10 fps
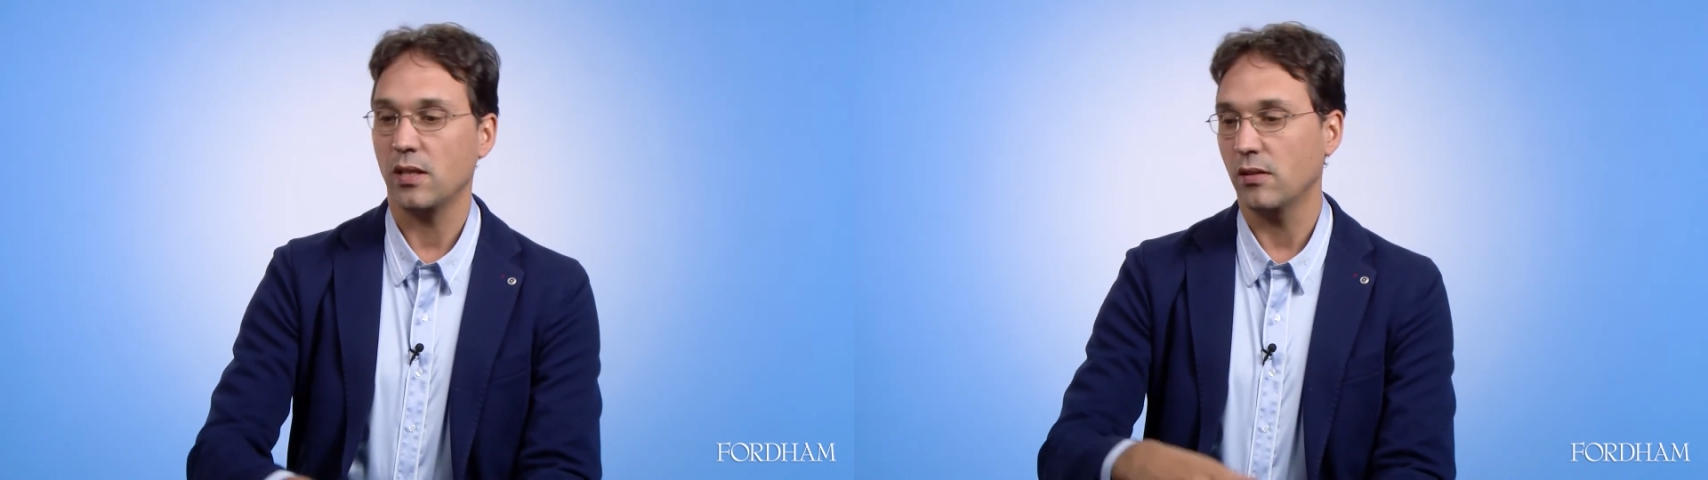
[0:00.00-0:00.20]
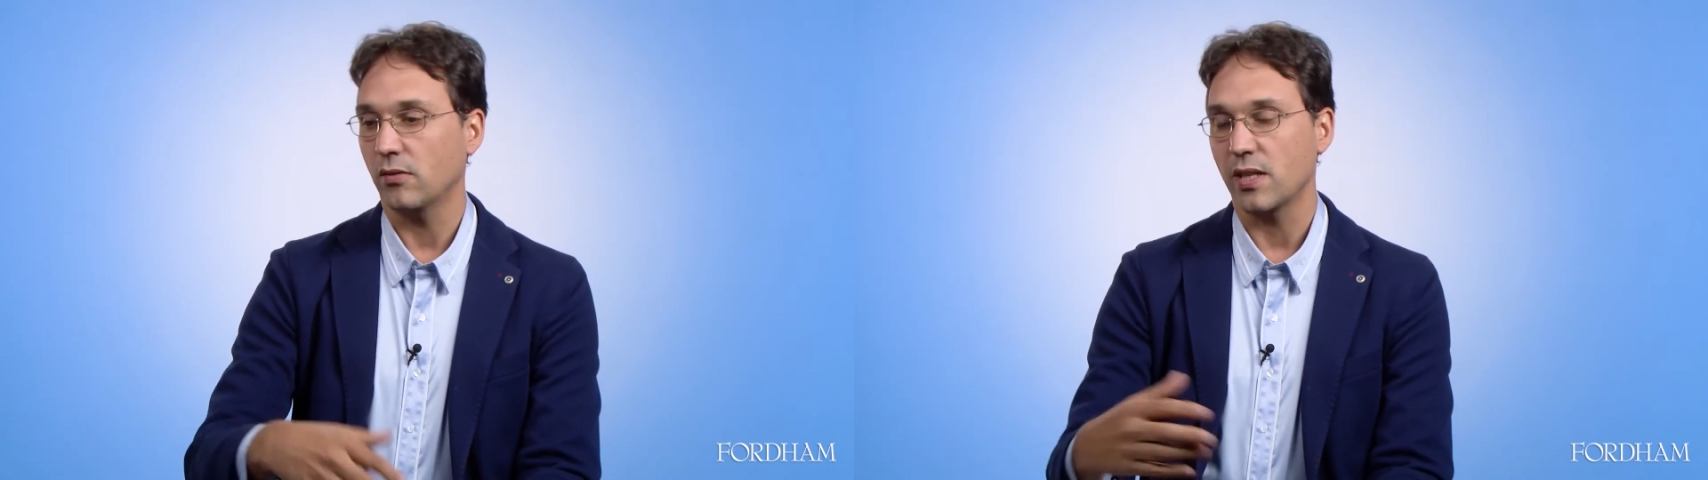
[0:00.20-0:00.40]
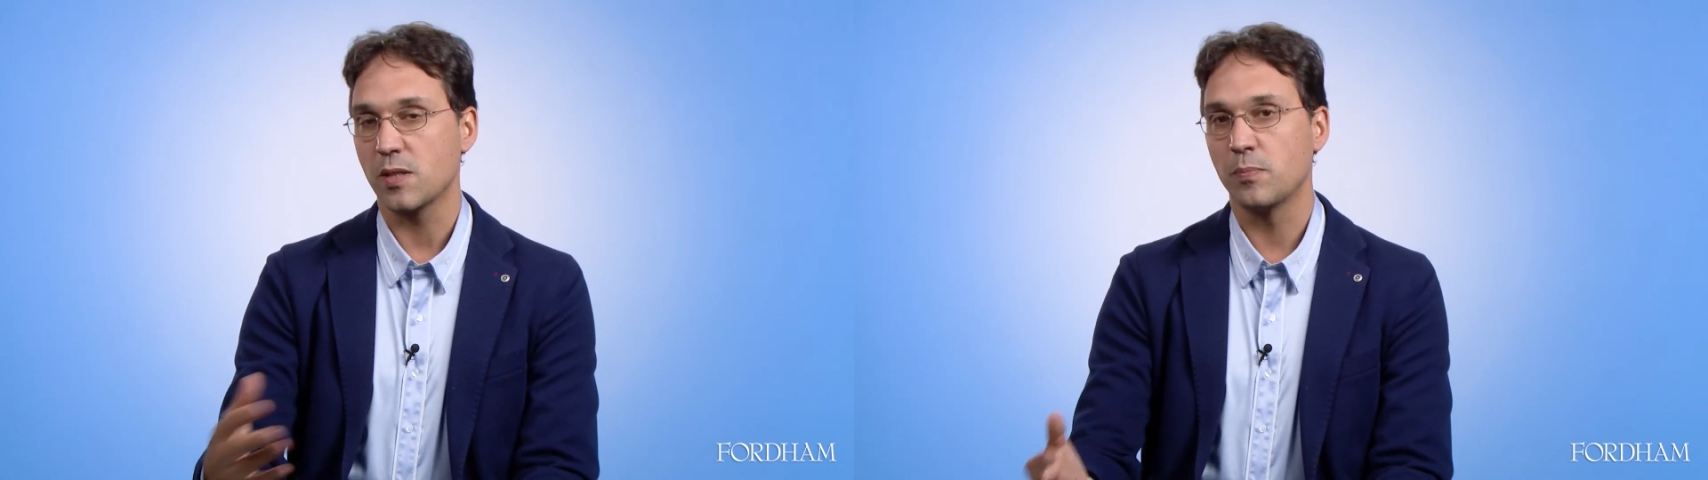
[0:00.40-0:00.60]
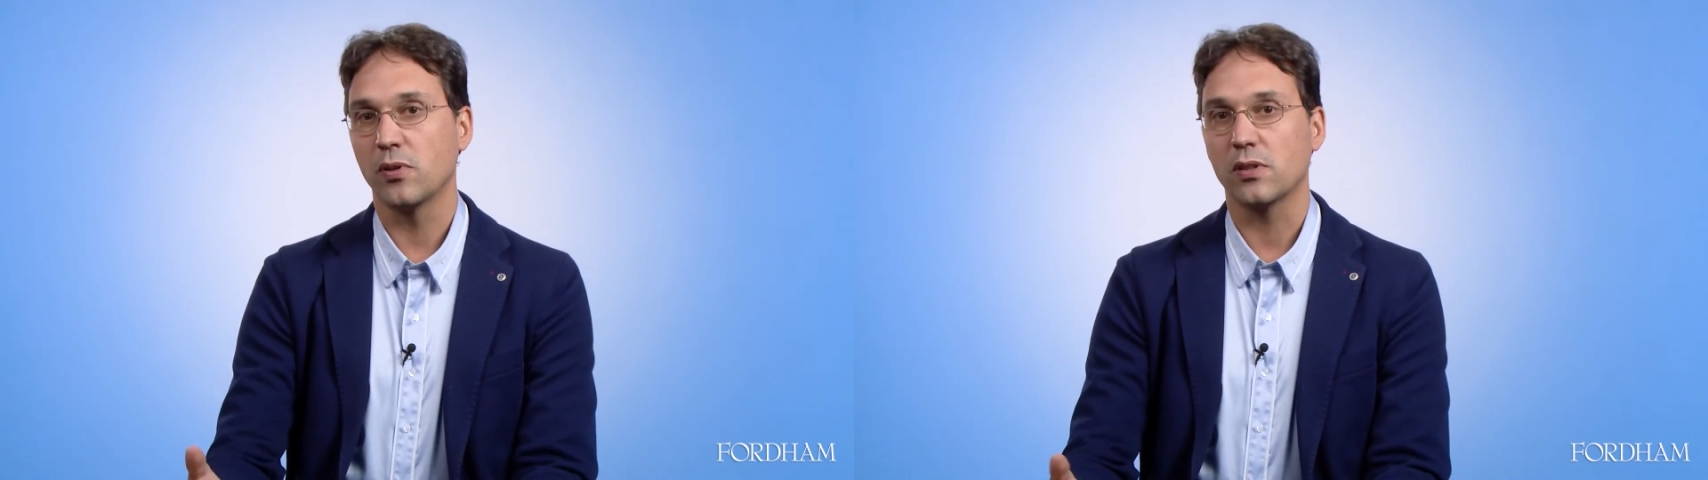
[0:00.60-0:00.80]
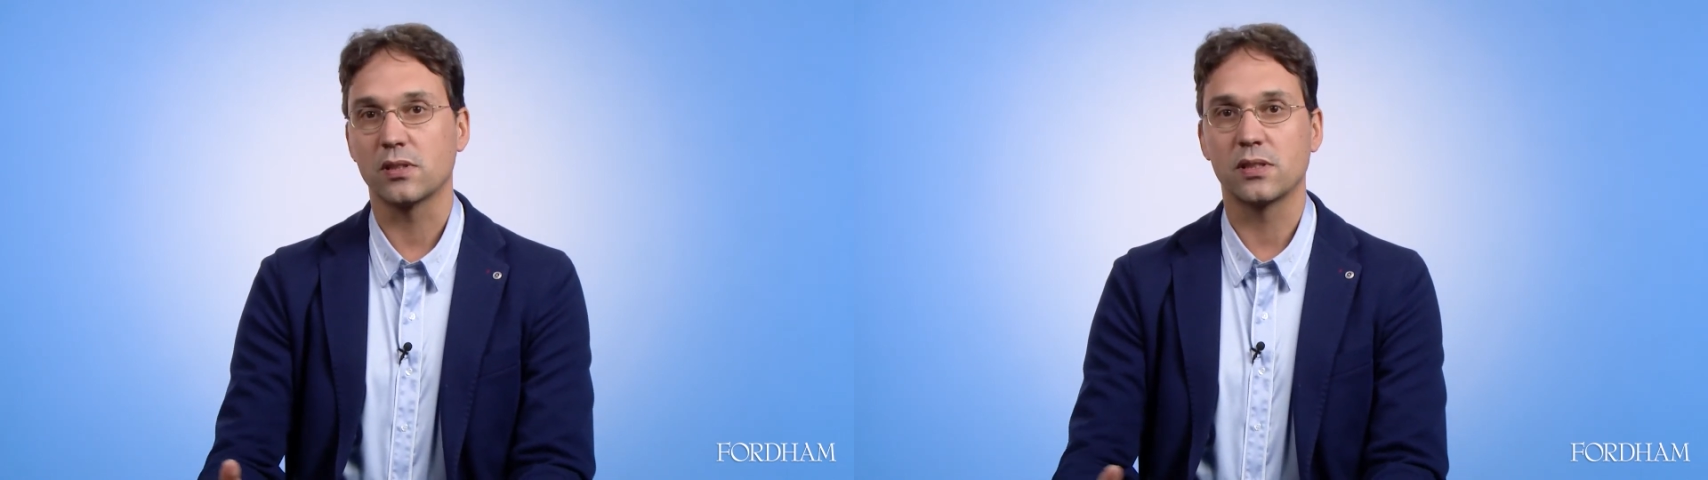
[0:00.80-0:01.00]
he writes
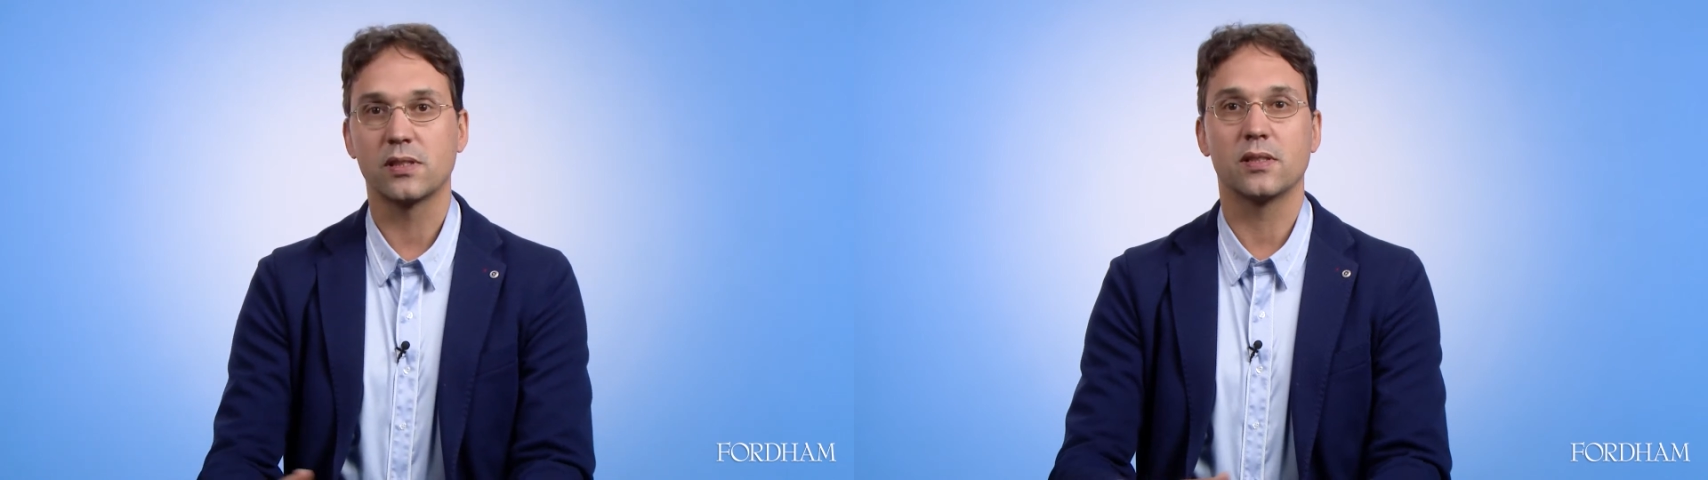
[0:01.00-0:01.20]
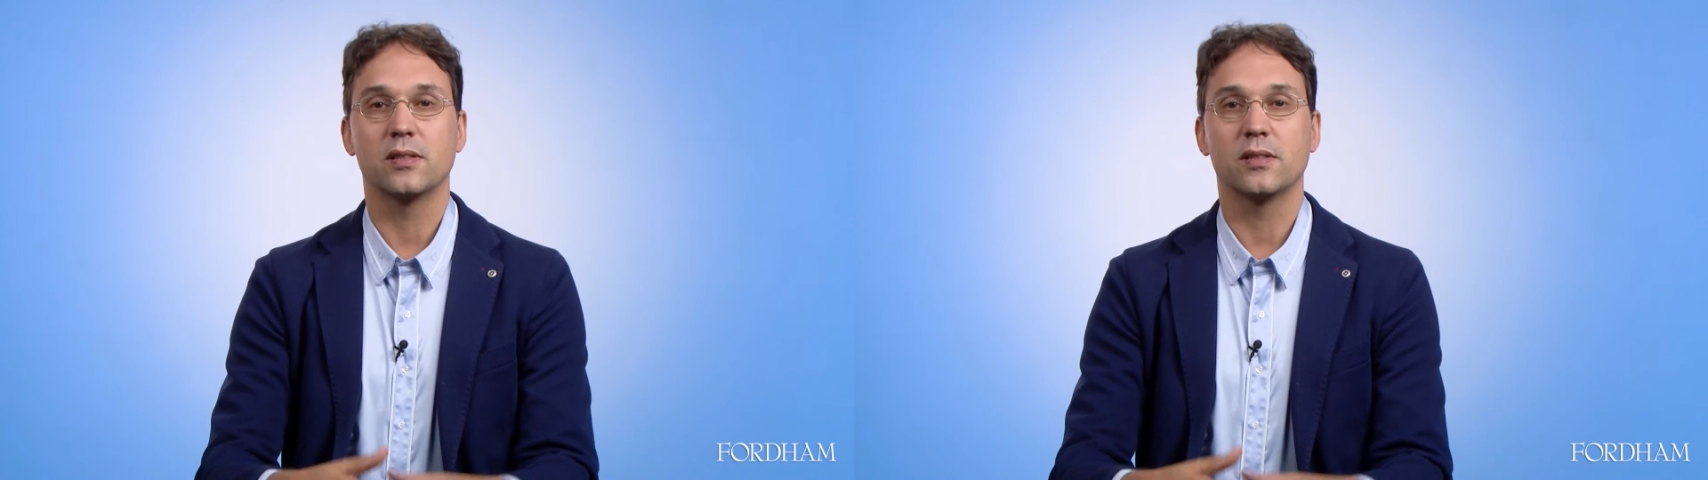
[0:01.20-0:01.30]
books,